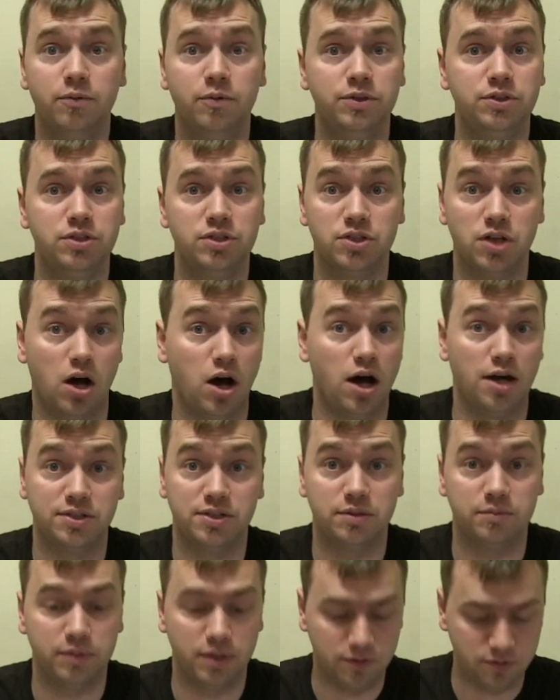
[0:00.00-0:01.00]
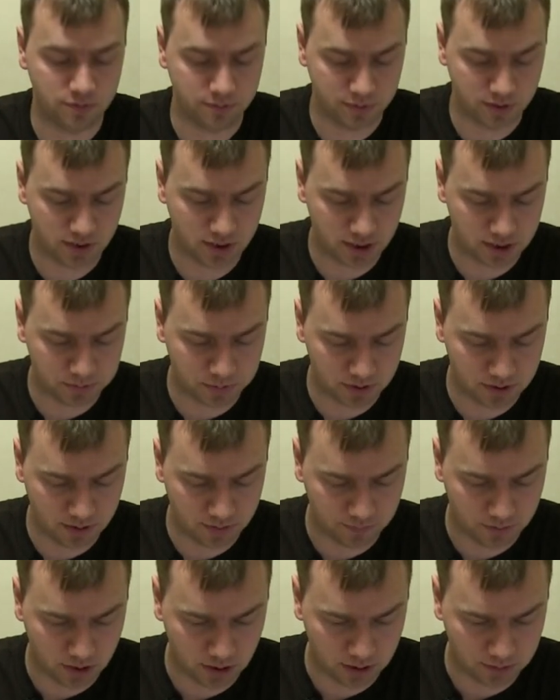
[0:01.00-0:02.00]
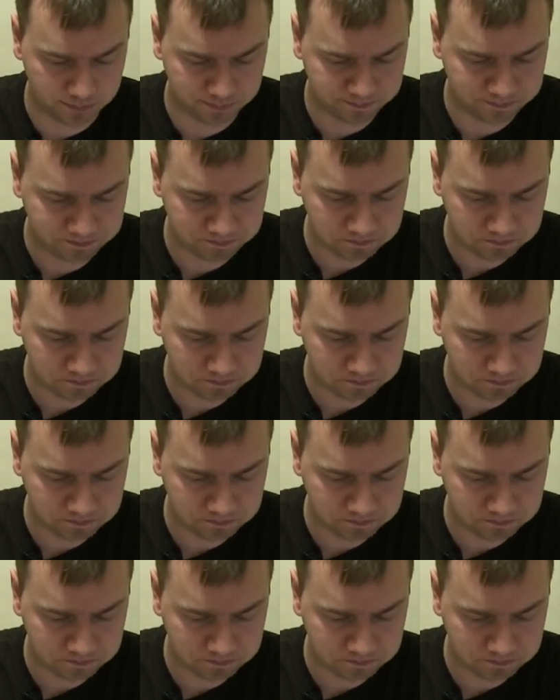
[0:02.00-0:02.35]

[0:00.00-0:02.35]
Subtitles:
which is awesome. Gives him a 6+ invul,